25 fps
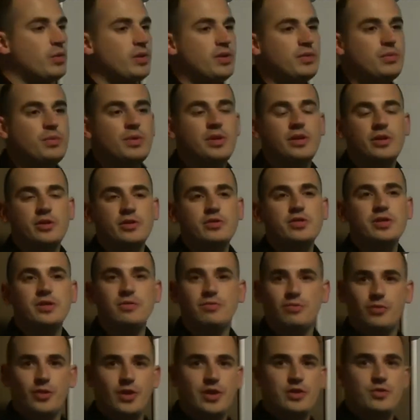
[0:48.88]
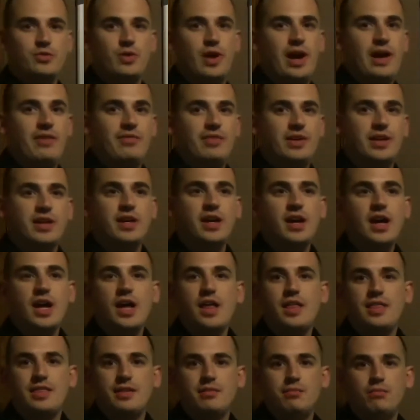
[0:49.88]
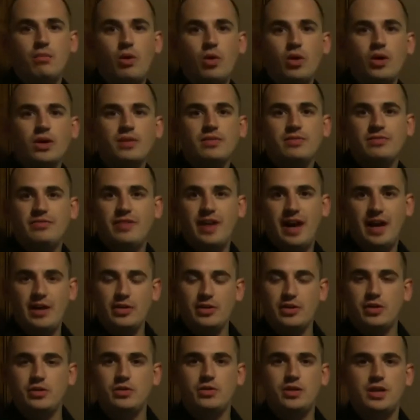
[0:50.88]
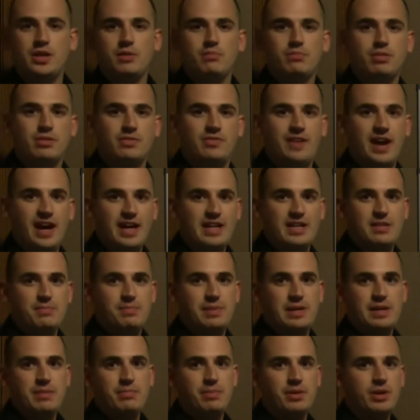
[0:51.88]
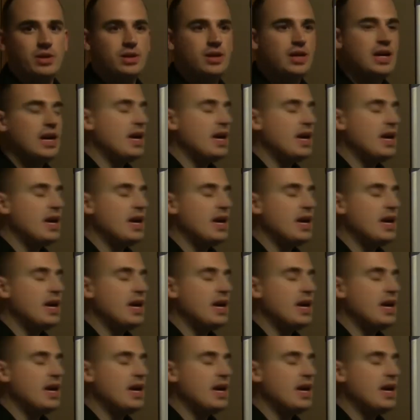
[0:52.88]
you're using free traffic, the more value you can provide to people,